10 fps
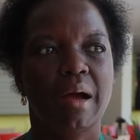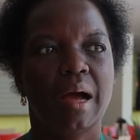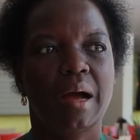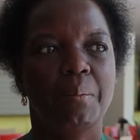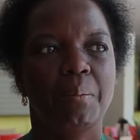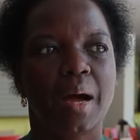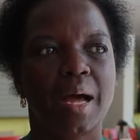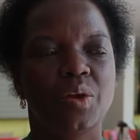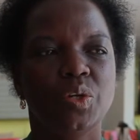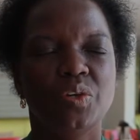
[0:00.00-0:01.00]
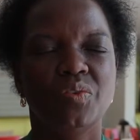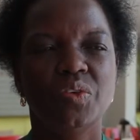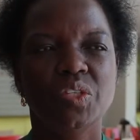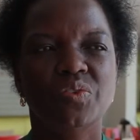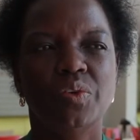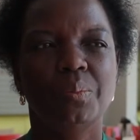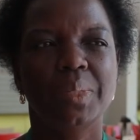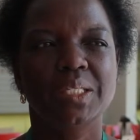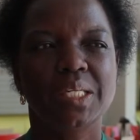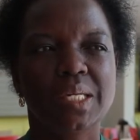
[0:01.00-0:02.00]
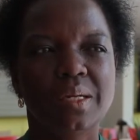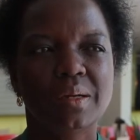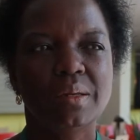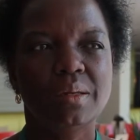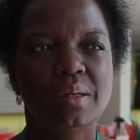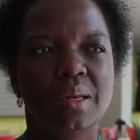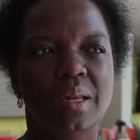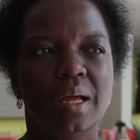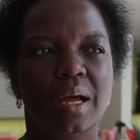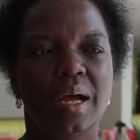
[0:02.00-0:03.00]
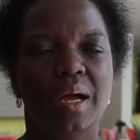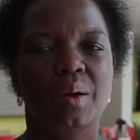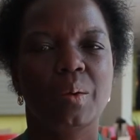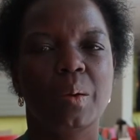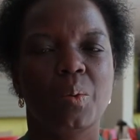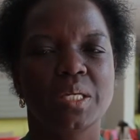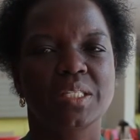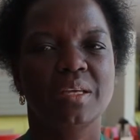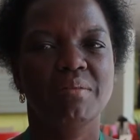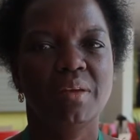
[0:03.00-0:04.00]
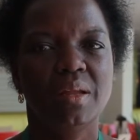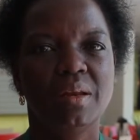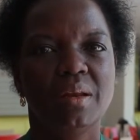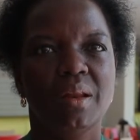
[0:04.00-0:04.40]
Uh, a lot of useful material was given,